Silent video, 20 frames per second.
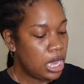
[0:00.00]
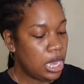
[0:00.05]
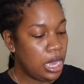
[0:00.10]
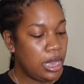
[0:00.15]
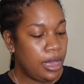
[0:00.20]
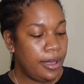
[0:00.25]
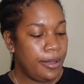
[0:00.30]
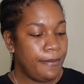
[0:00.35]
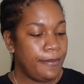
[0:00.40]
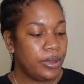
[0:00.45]

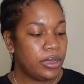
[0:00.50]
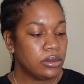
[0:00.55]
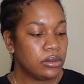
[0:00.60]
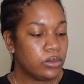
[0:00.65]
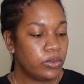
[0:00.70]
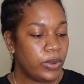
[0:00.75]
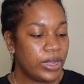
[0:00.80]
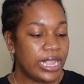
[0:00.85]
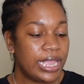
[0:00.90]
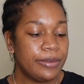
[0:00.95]

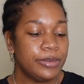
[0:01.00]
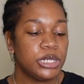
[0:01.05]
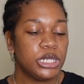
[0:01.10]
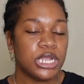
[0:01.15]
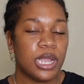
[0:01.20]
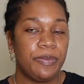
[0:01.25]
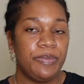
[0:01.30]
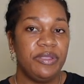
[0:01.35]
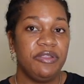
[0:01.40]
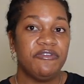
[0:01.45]
But when I'm
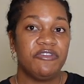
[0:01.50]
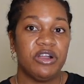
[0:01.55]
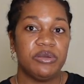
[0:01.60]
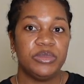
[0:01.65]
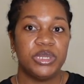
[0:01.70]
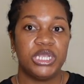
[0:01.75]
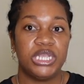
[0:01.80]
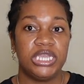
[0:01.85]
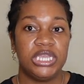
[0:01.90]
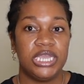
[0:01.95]
shopping from
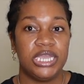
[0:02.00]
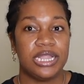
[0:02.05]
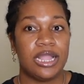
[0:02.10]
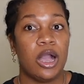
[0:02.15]
SHEIN,